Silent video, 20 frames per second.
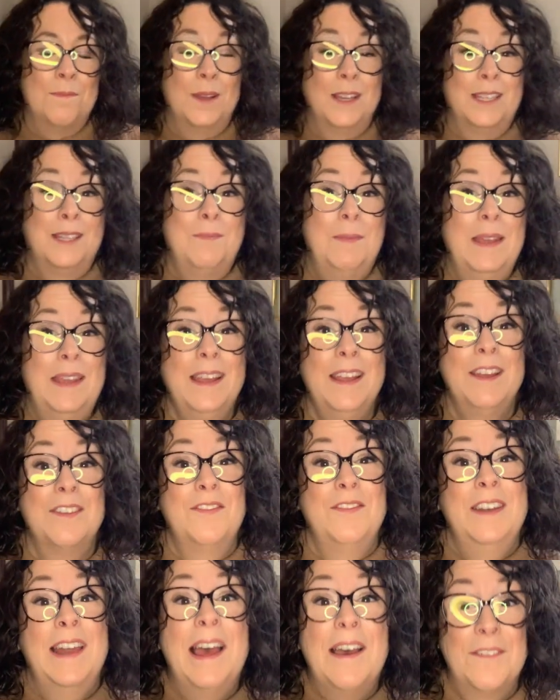Speaking
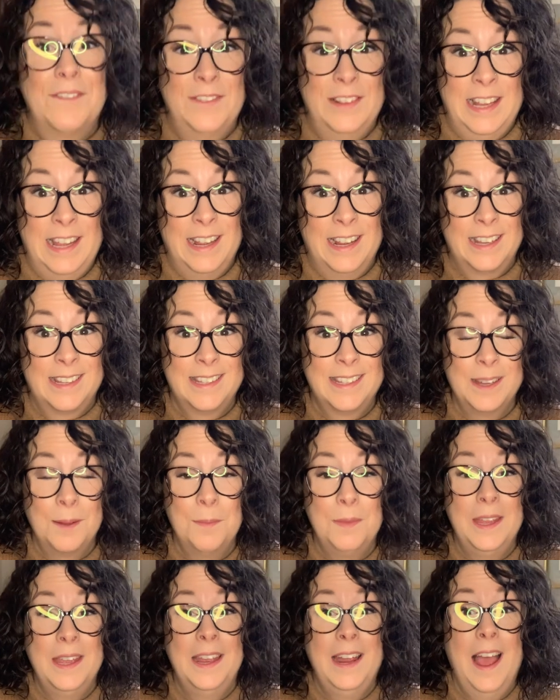of Netflix,
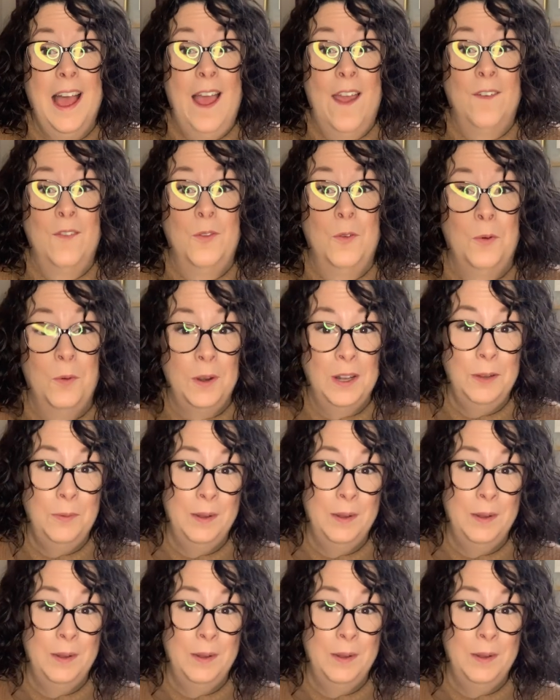something I've really,